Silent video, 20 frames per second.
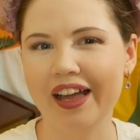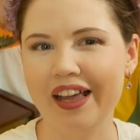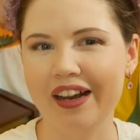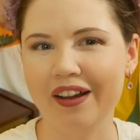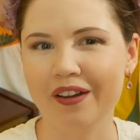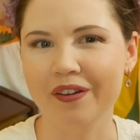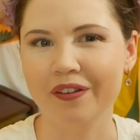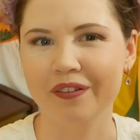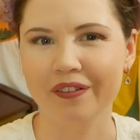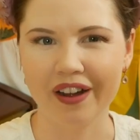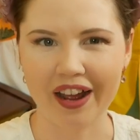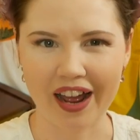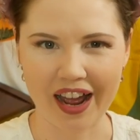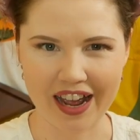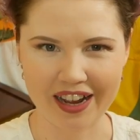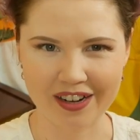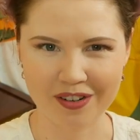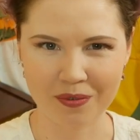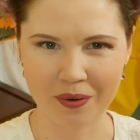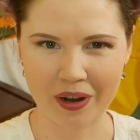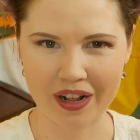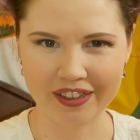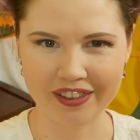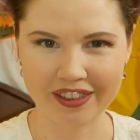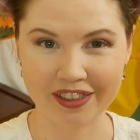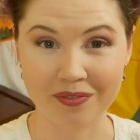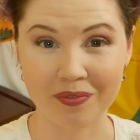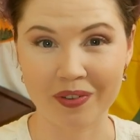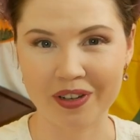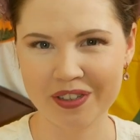Hello, and
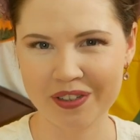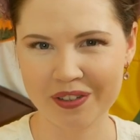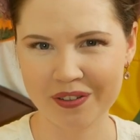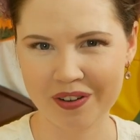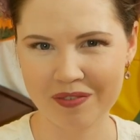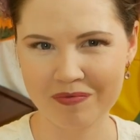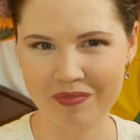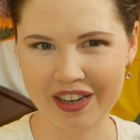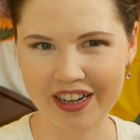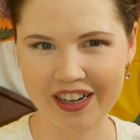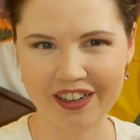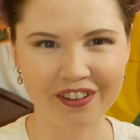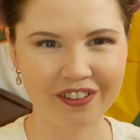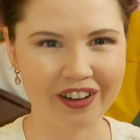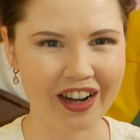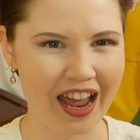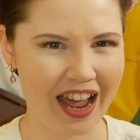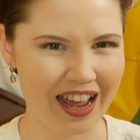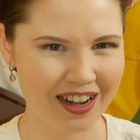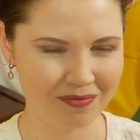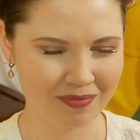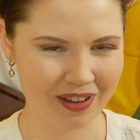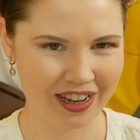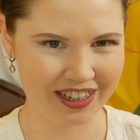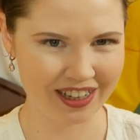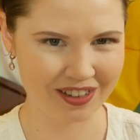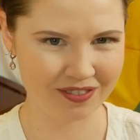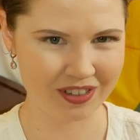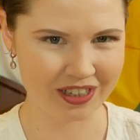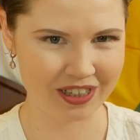welcome to a millinery hat
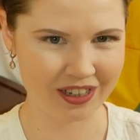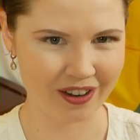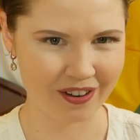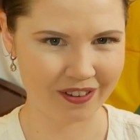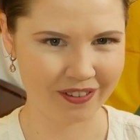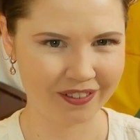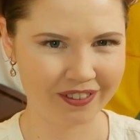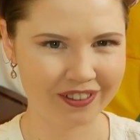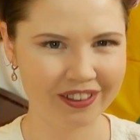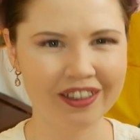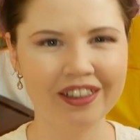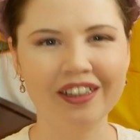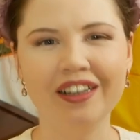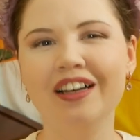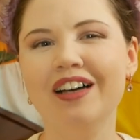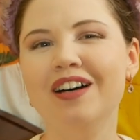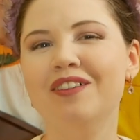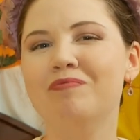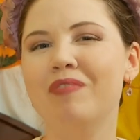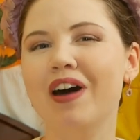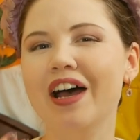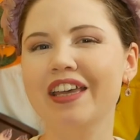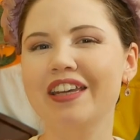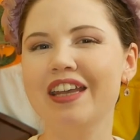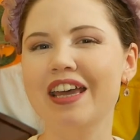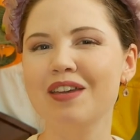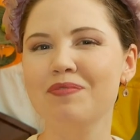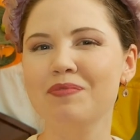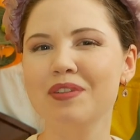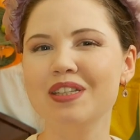making video. My
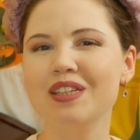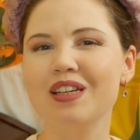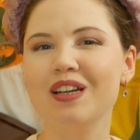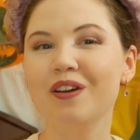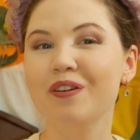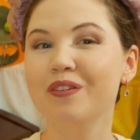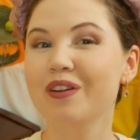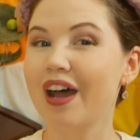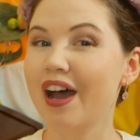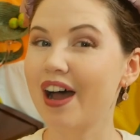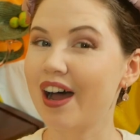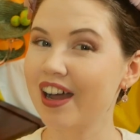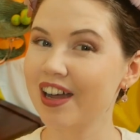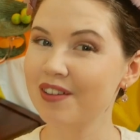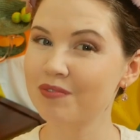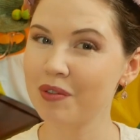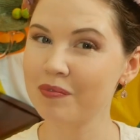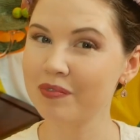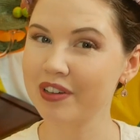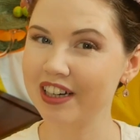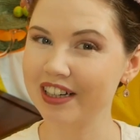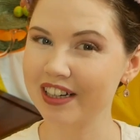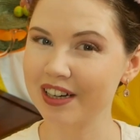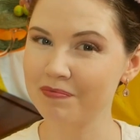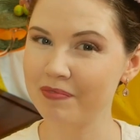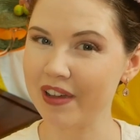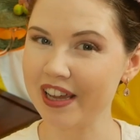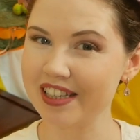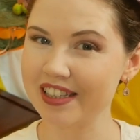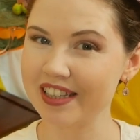name is Ilona, I'm a
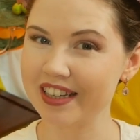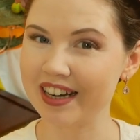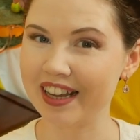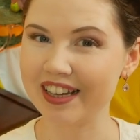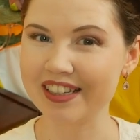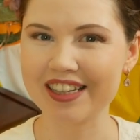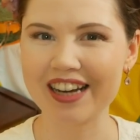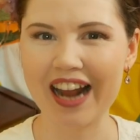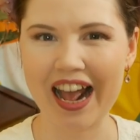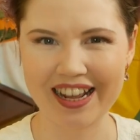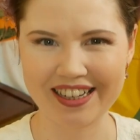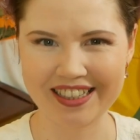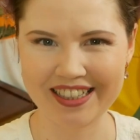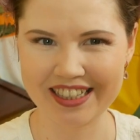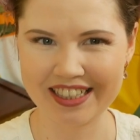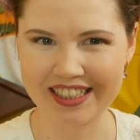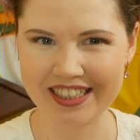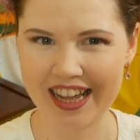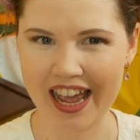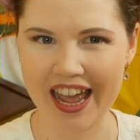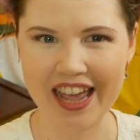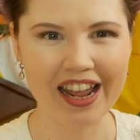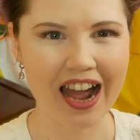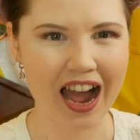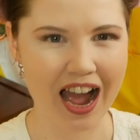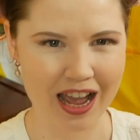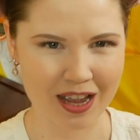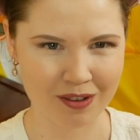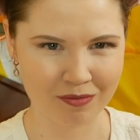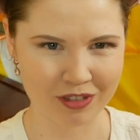milliner based in London, and today
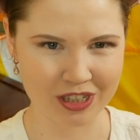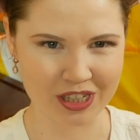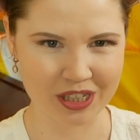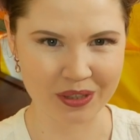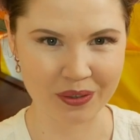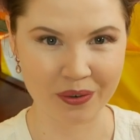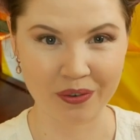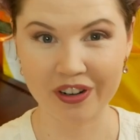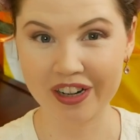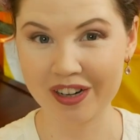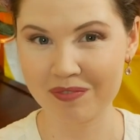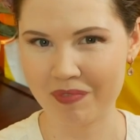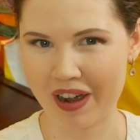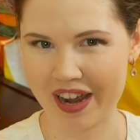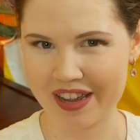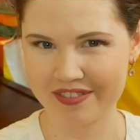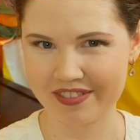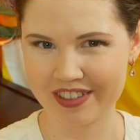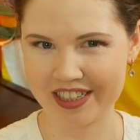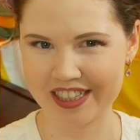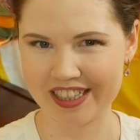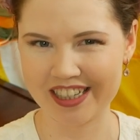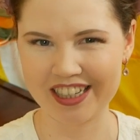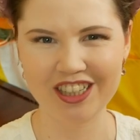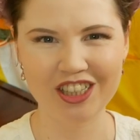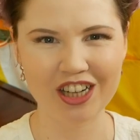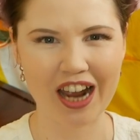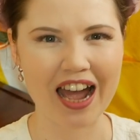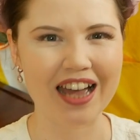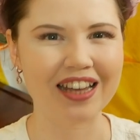I'm restoring my
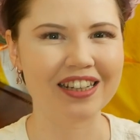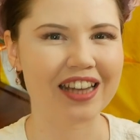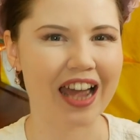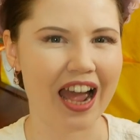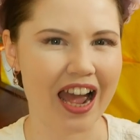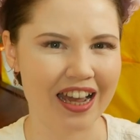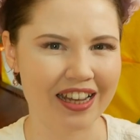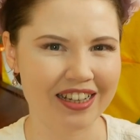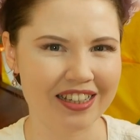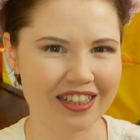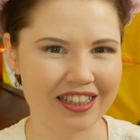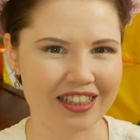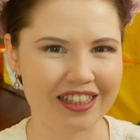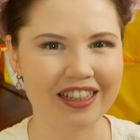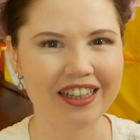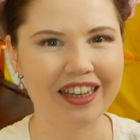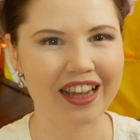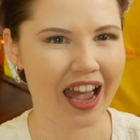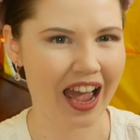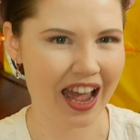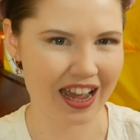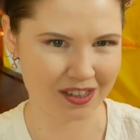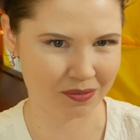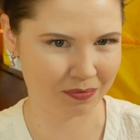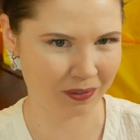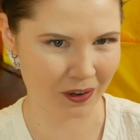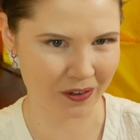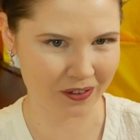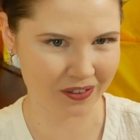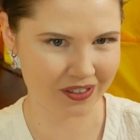vintage and antique hat
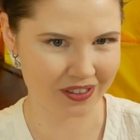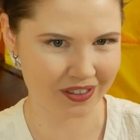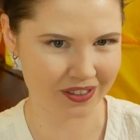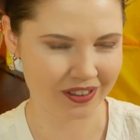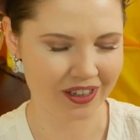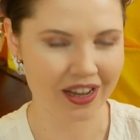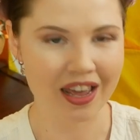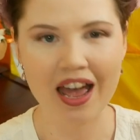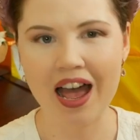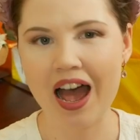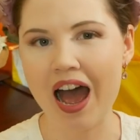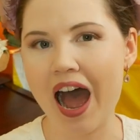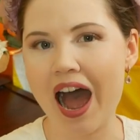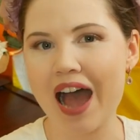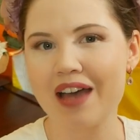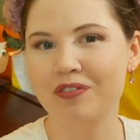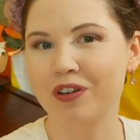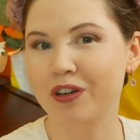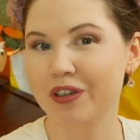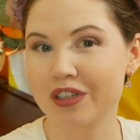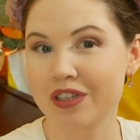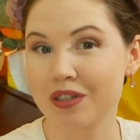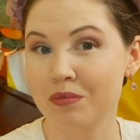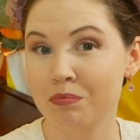blocks. I've got